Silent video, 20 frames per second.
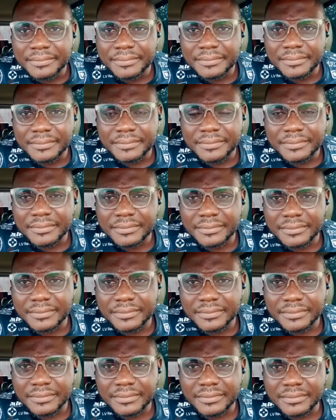
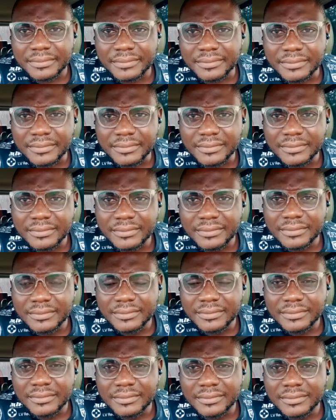
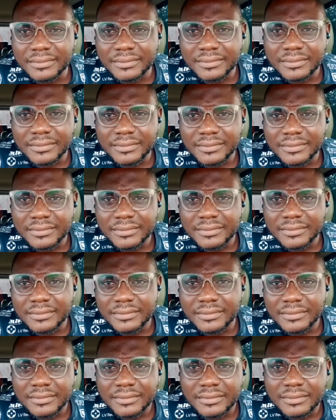
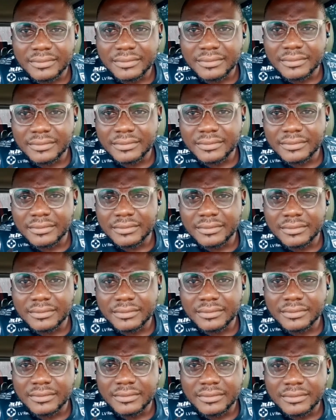
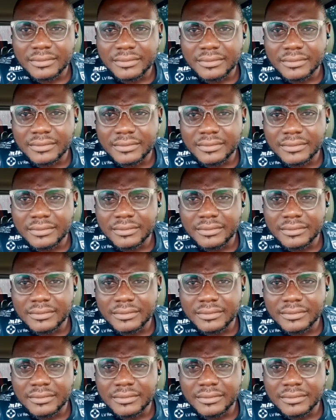Nothing is said.